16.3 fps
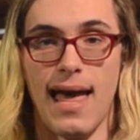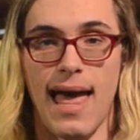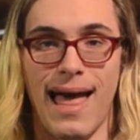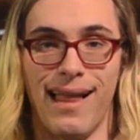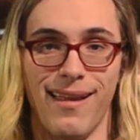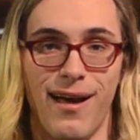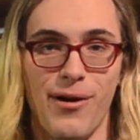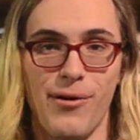
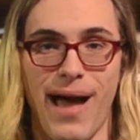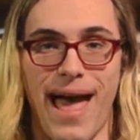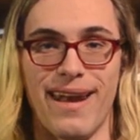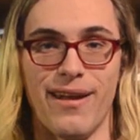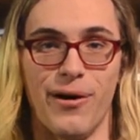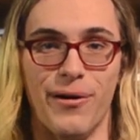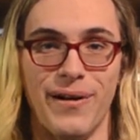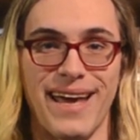Hello and
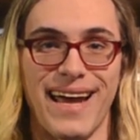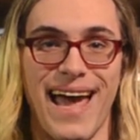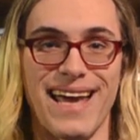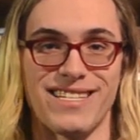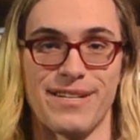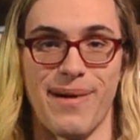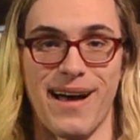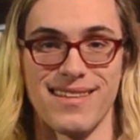onegai
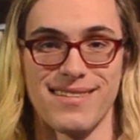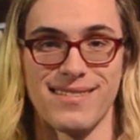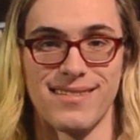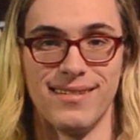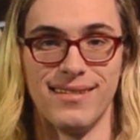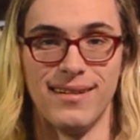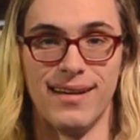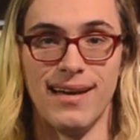shimasu.
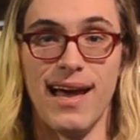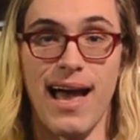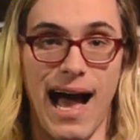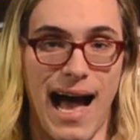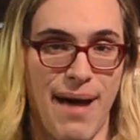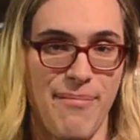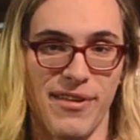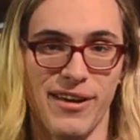
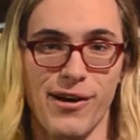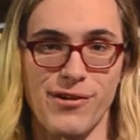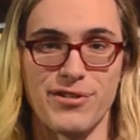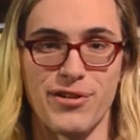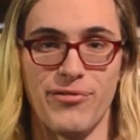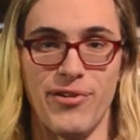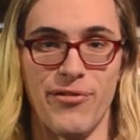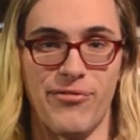I'm the
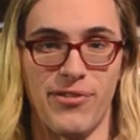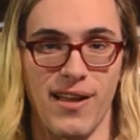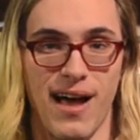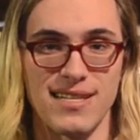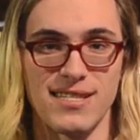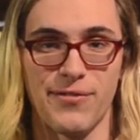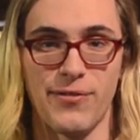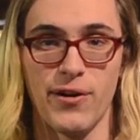Goju Ryu
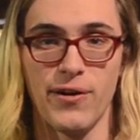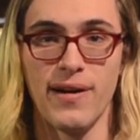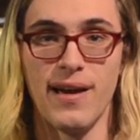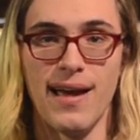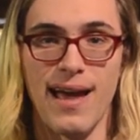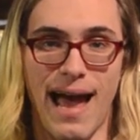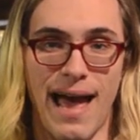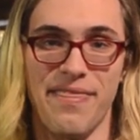Philosopher,
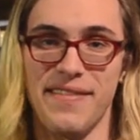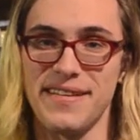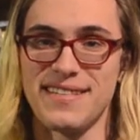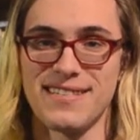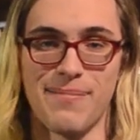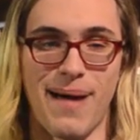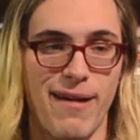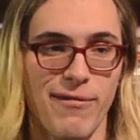and this
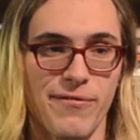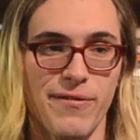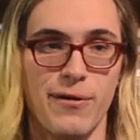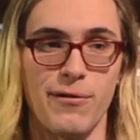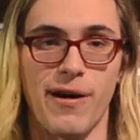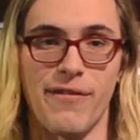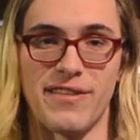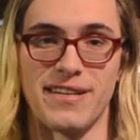is my
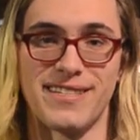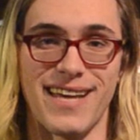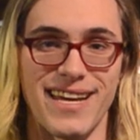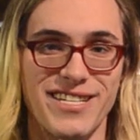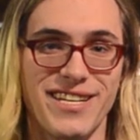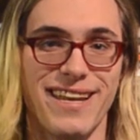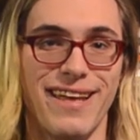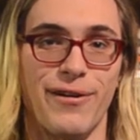review of the
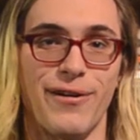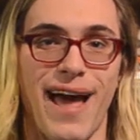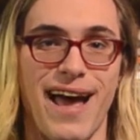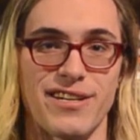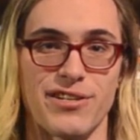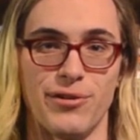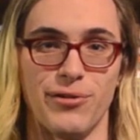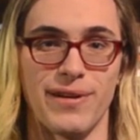Seishin
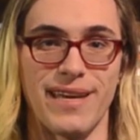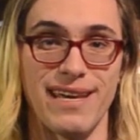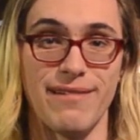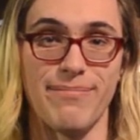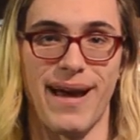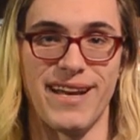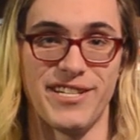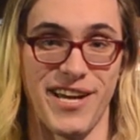International Gi
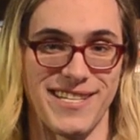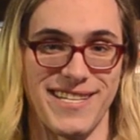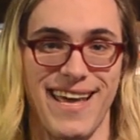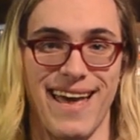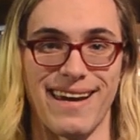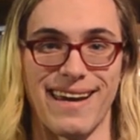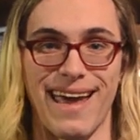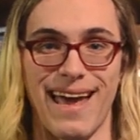by Jesse
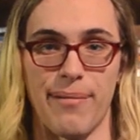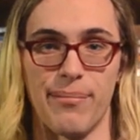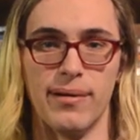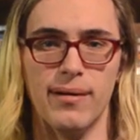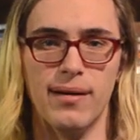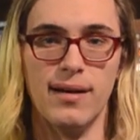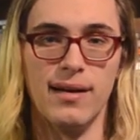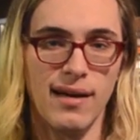Enkamp.
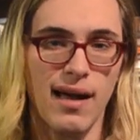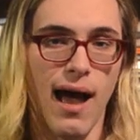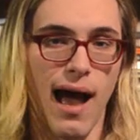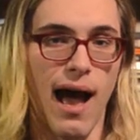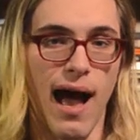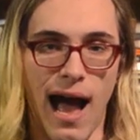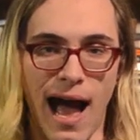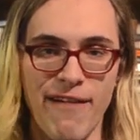
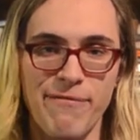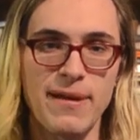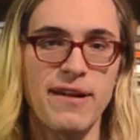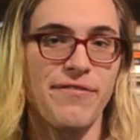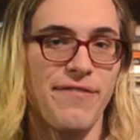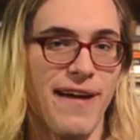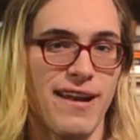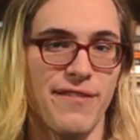I've been a
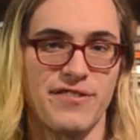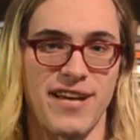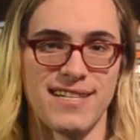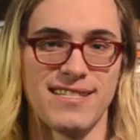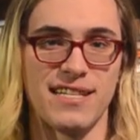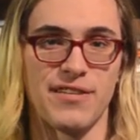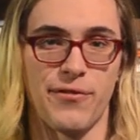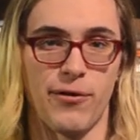fan of
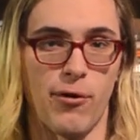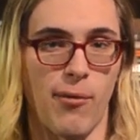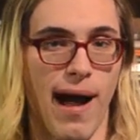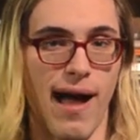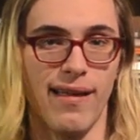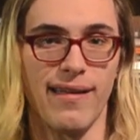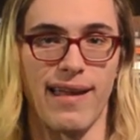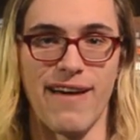Jesse's for a
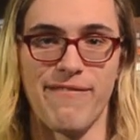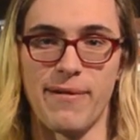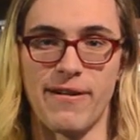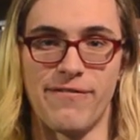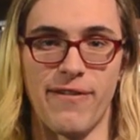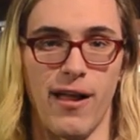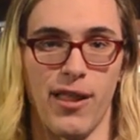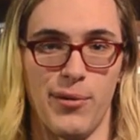while, and I've been
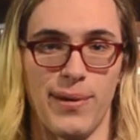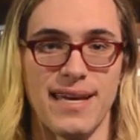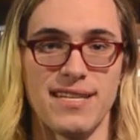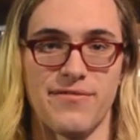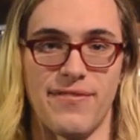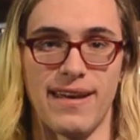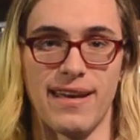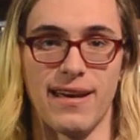following his
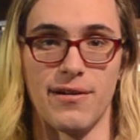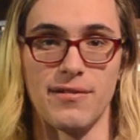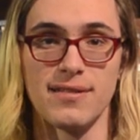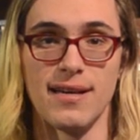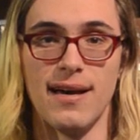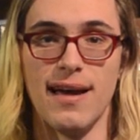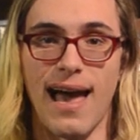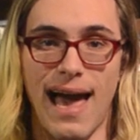videos,
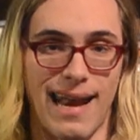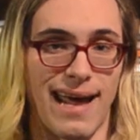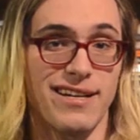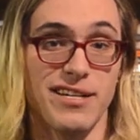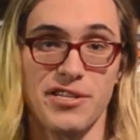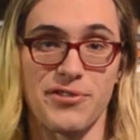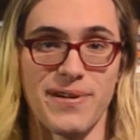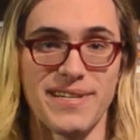and I
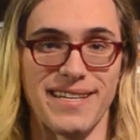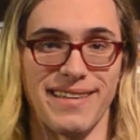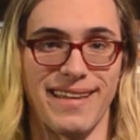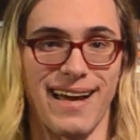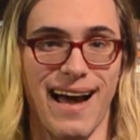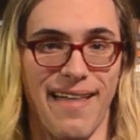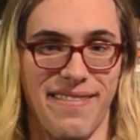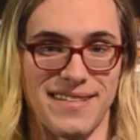just recently
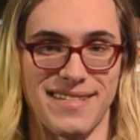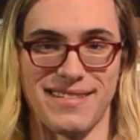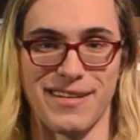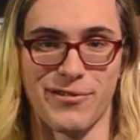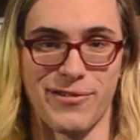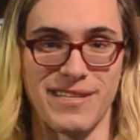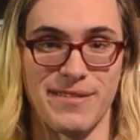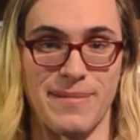got this as a
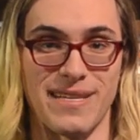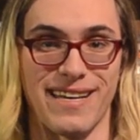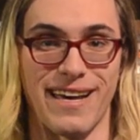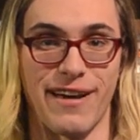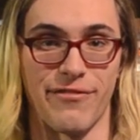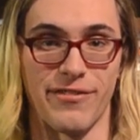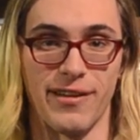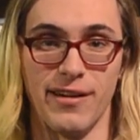Christmas
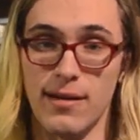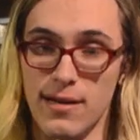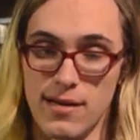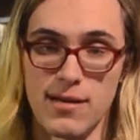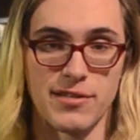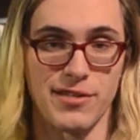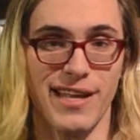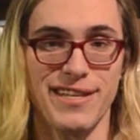gift.
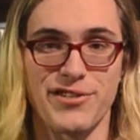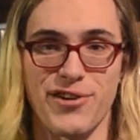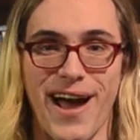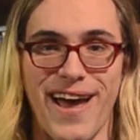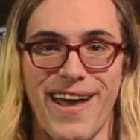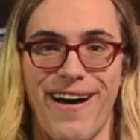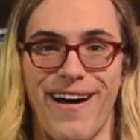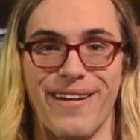So let's try
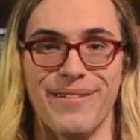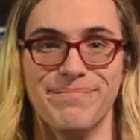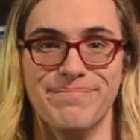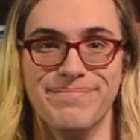it on.